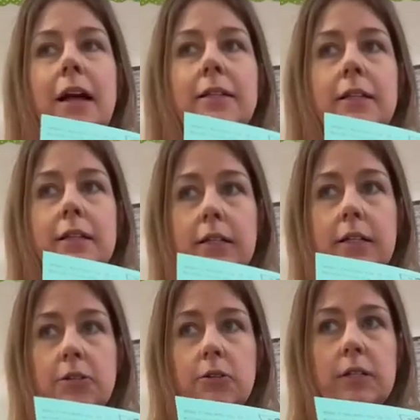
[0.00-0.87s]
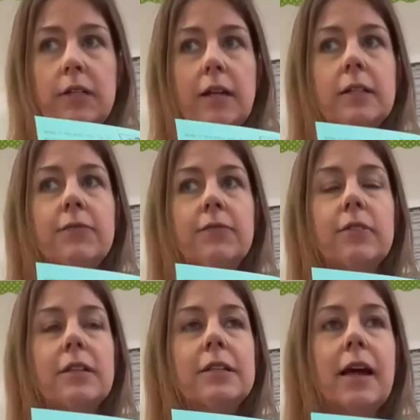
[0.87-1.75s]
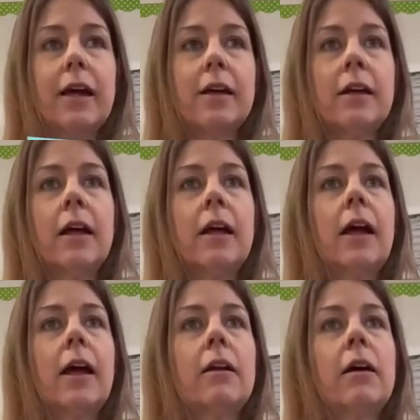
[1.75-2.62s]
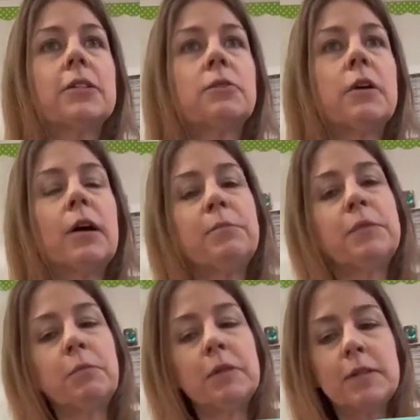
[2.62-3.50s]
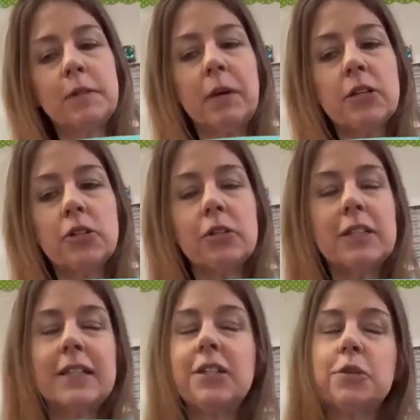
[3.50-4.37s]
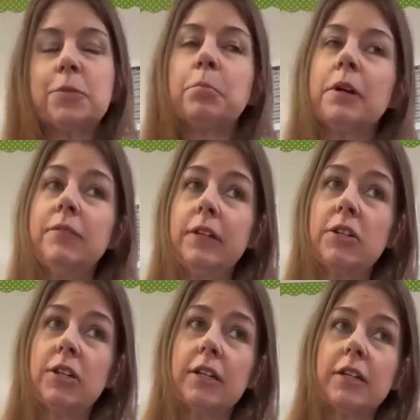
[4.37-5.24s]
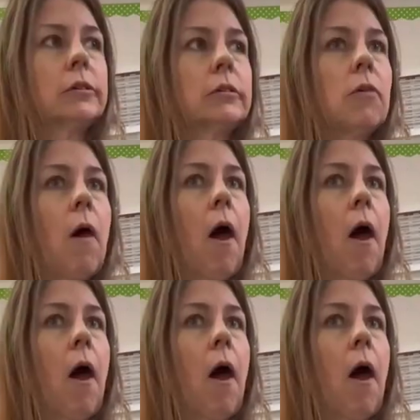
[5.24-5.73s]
sit at the teacher's desk for the day. It also comes with special teacher privileges.